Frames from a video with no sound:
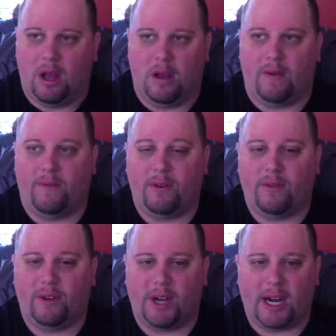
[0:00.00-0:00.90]
For a
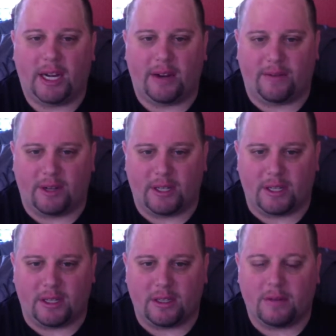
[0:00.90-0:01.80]
variety of
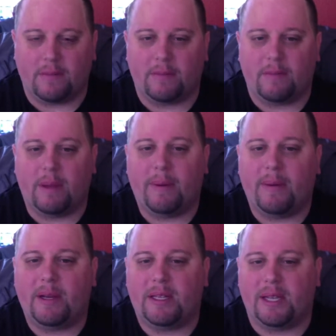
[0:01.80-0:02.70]
reasons. They
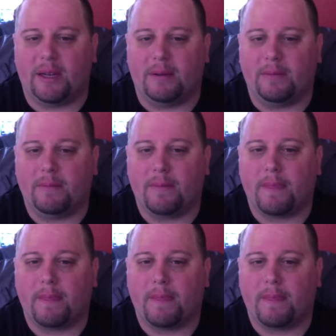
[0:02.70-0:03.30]
probably could tell.